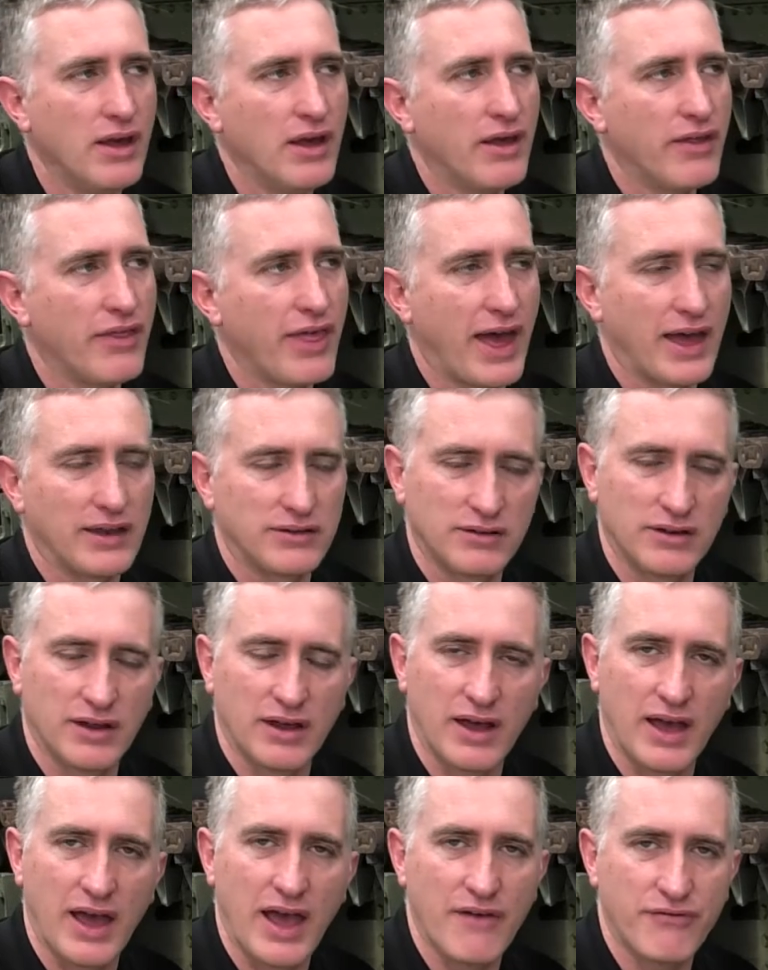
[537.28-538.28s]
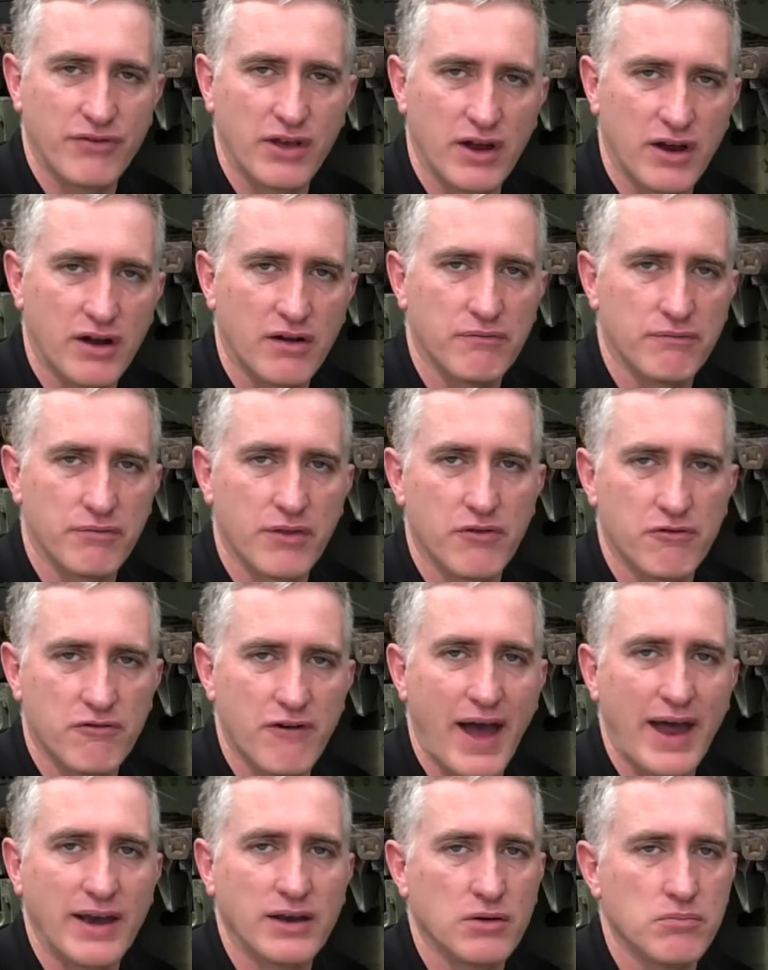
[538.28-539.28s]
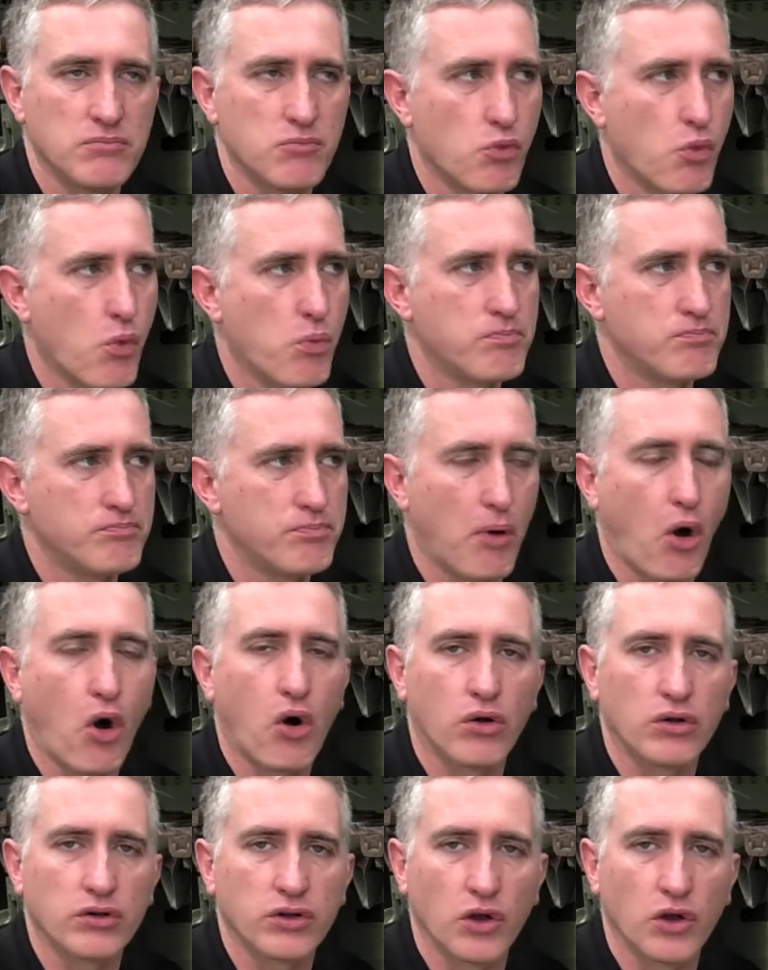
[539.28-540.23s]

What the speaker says: that if you're random balled